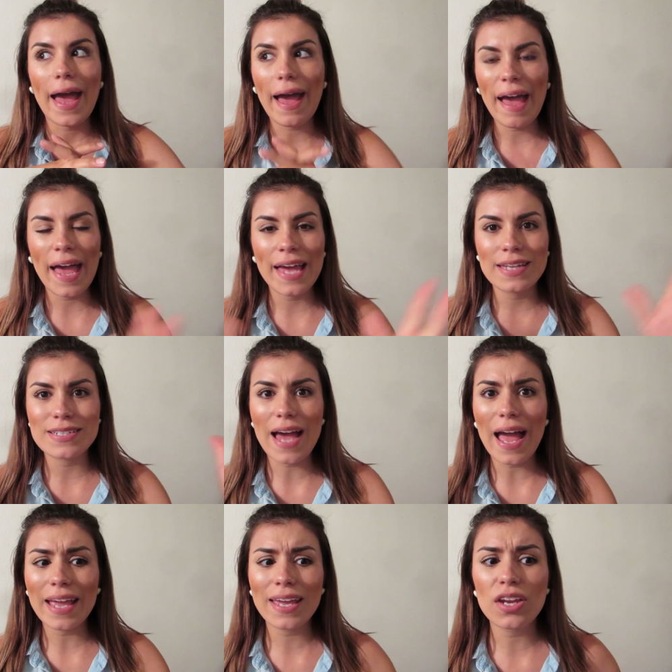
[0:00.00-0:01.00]
and
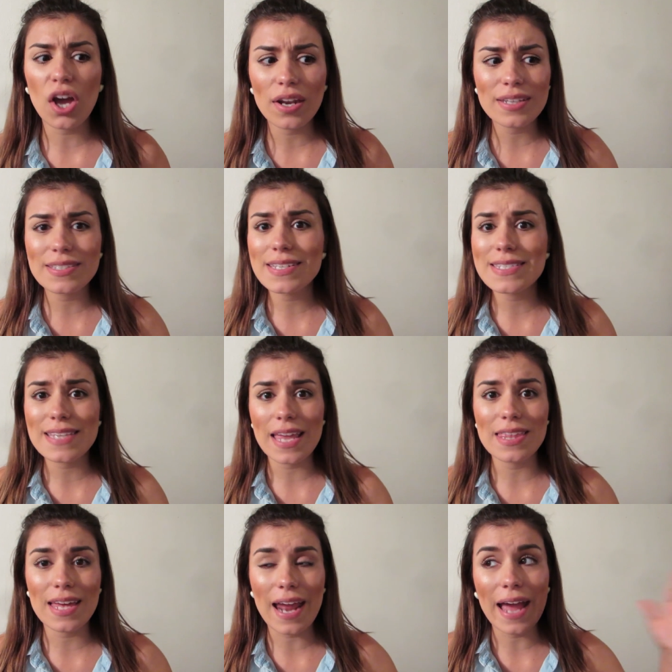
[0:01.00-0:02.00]
I can honestly
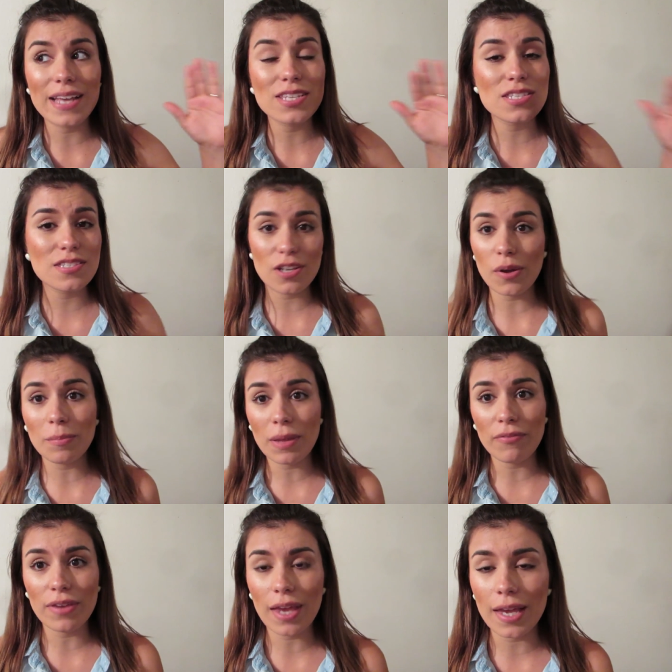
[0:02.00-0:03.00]
say that I still am
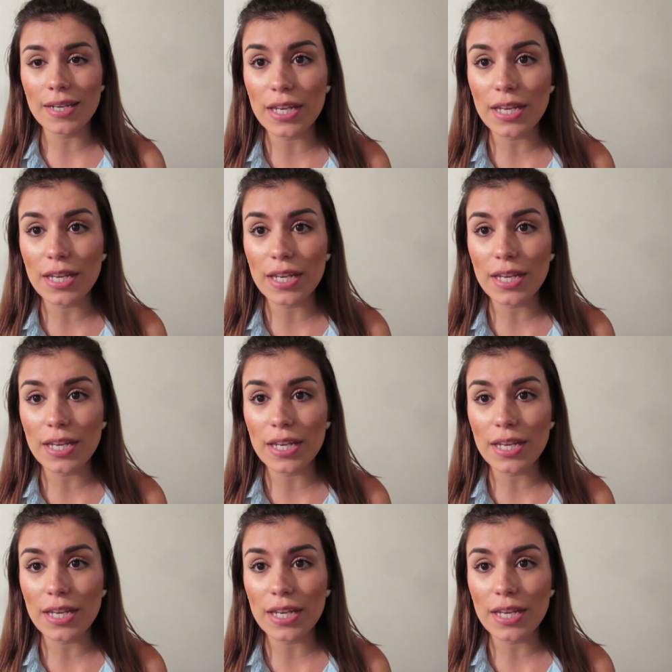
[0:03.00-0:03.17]
loving it.